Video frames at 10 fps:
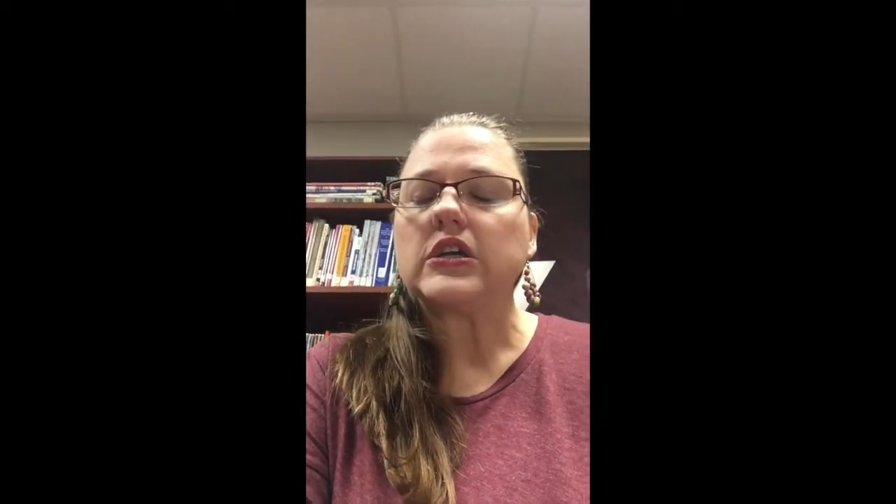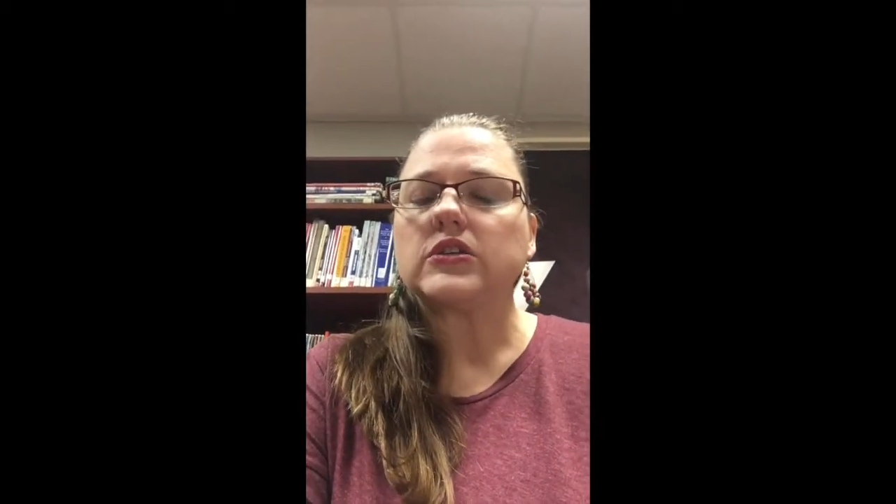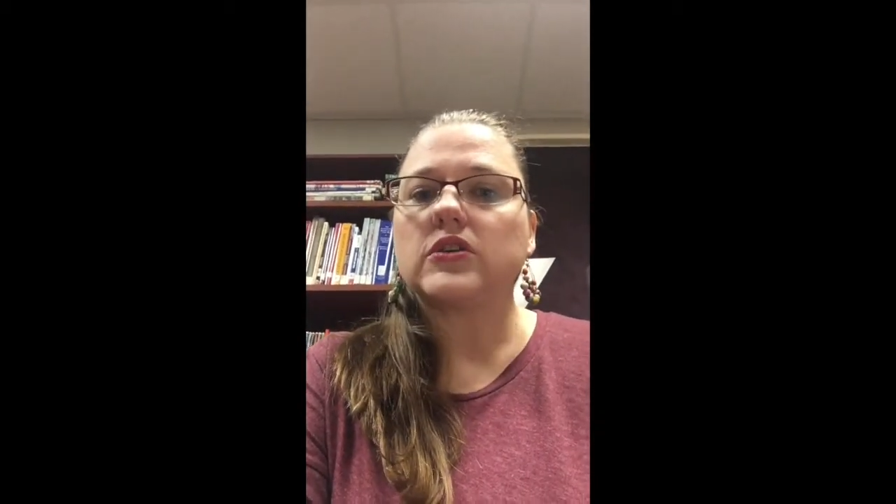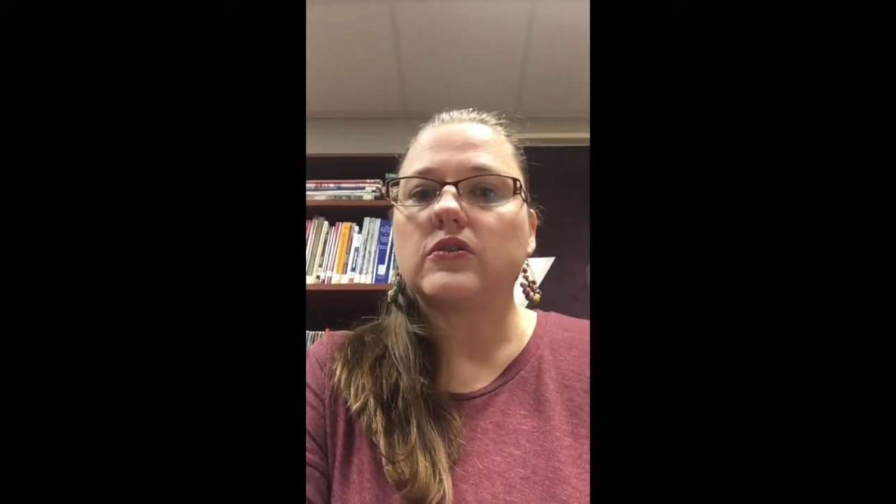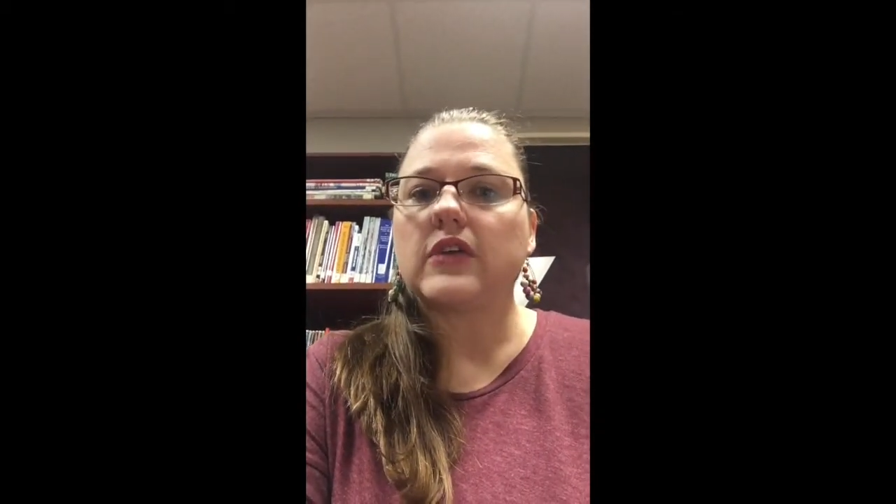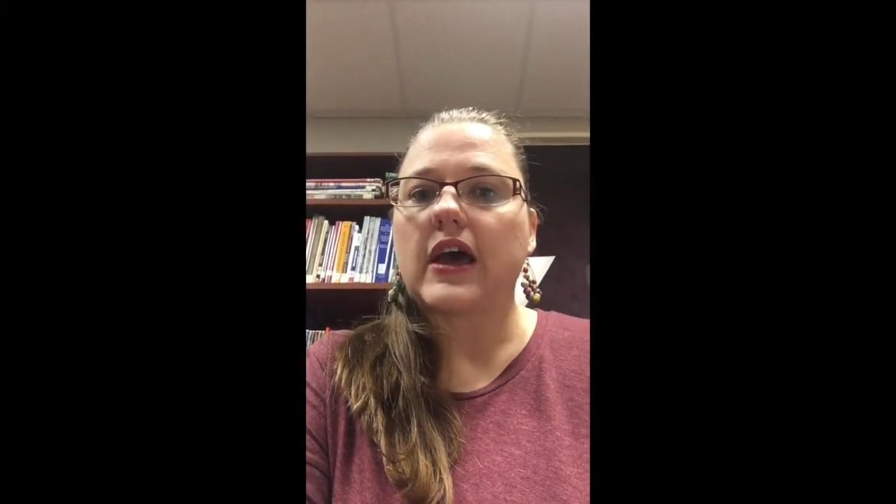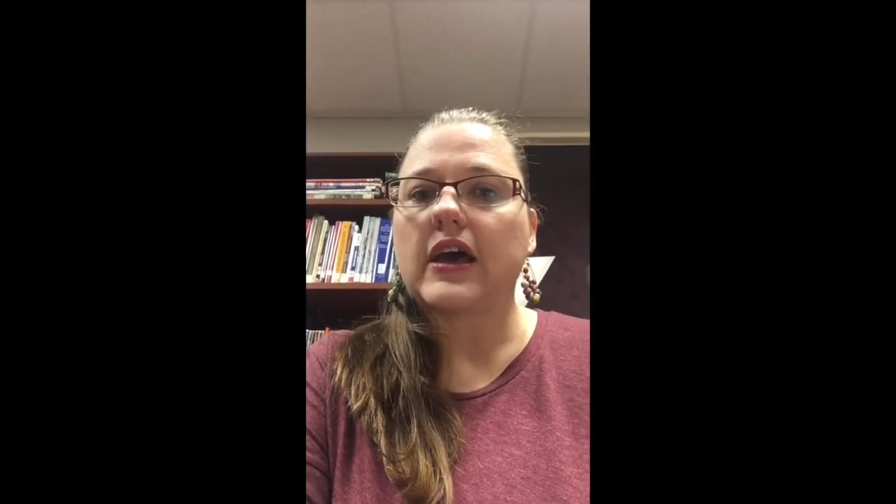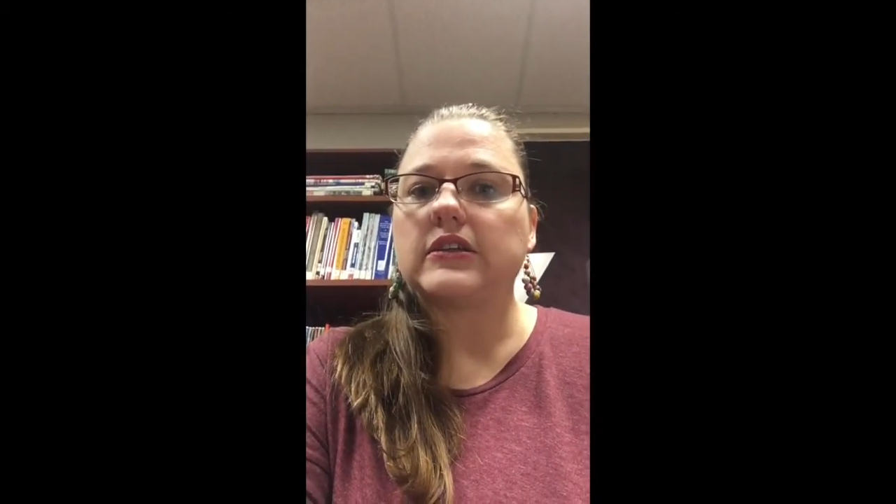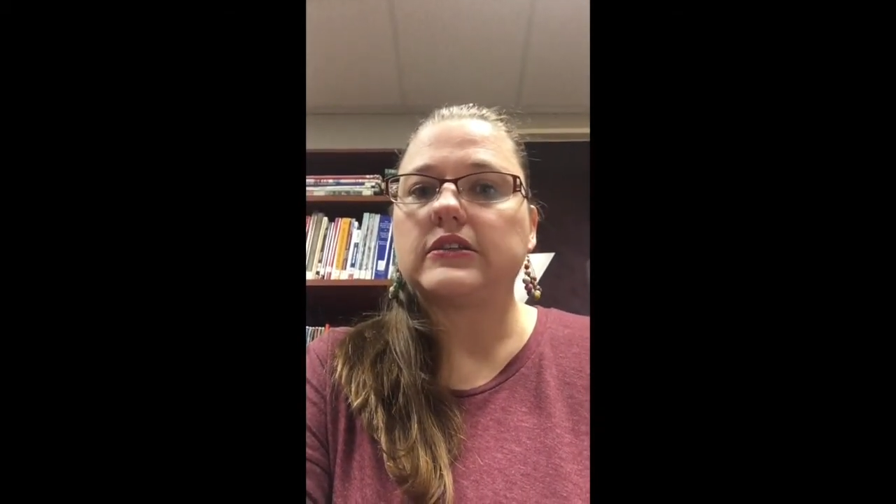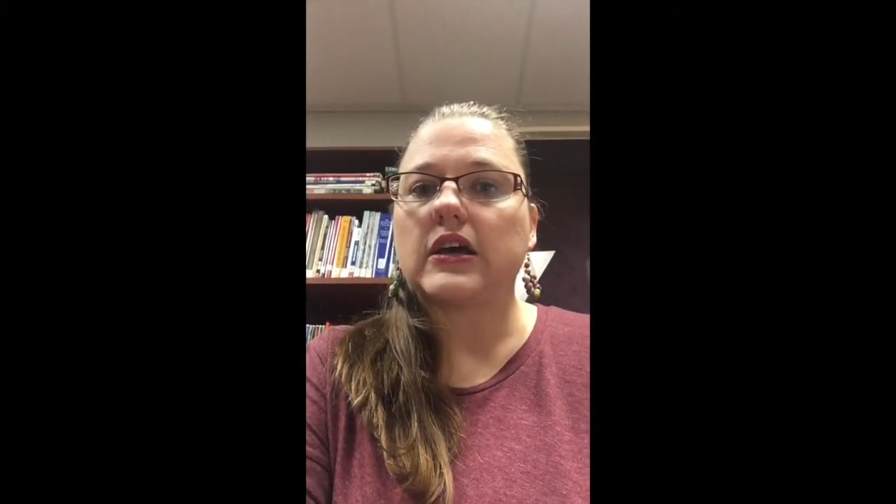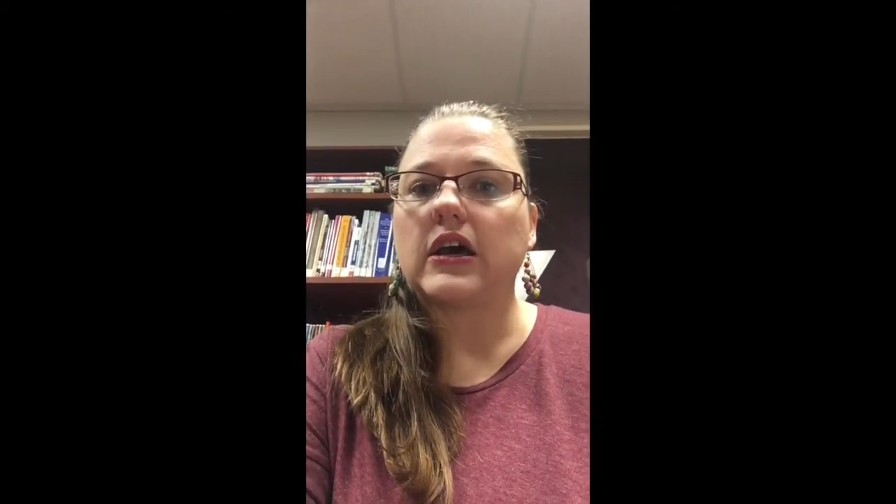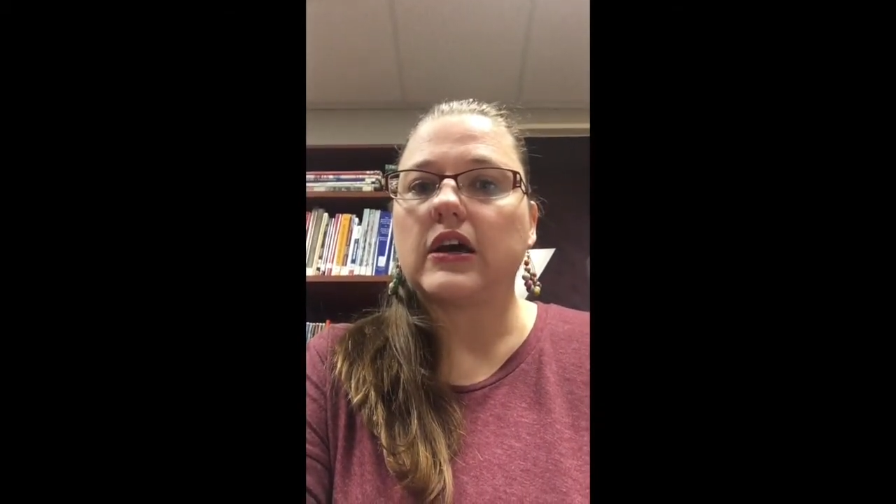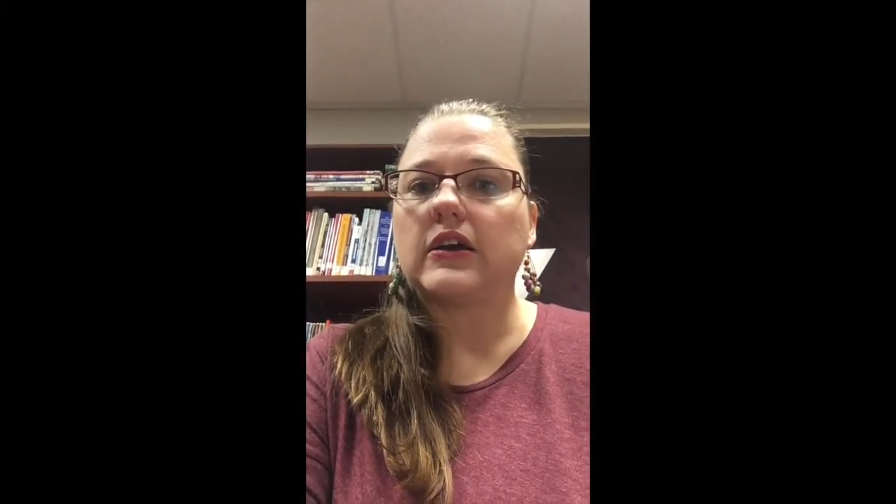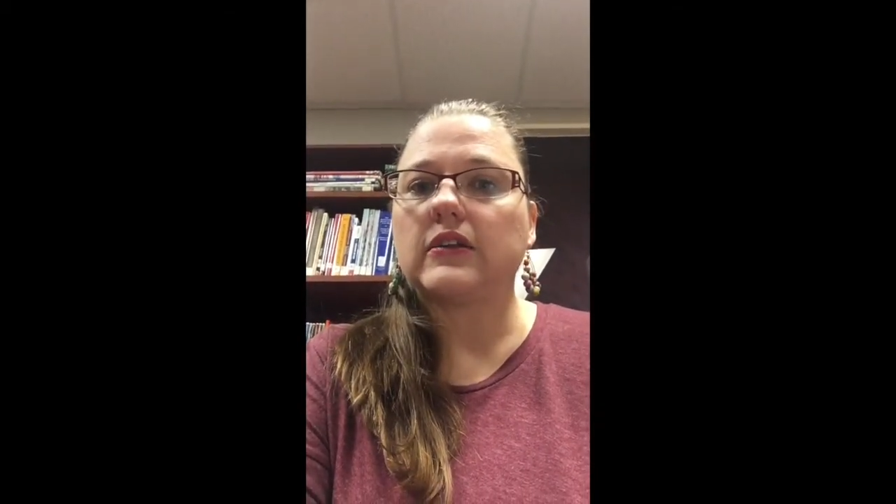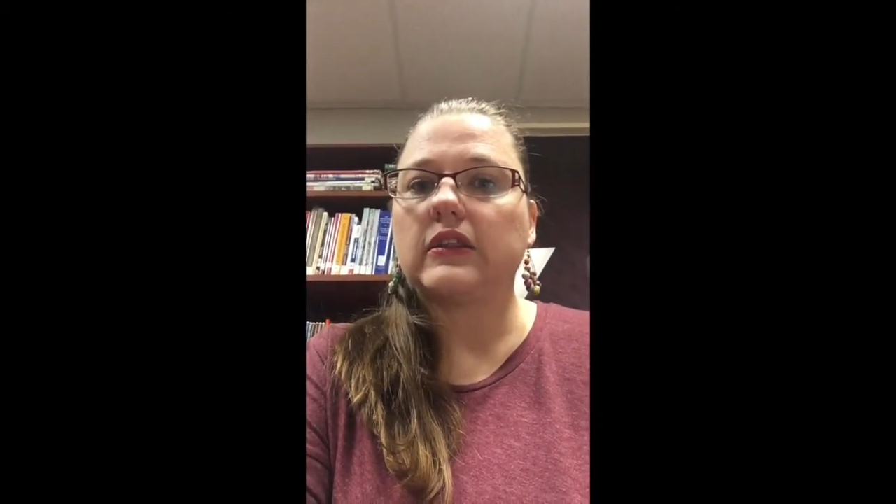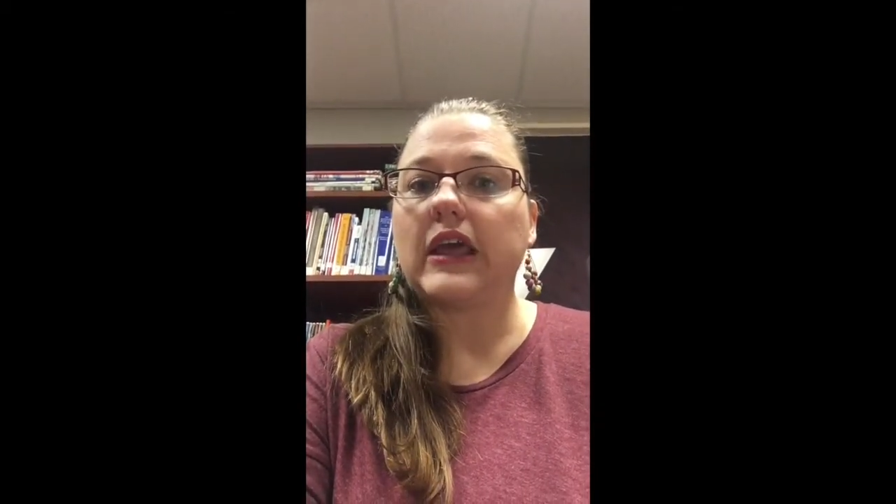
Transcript: so that uh,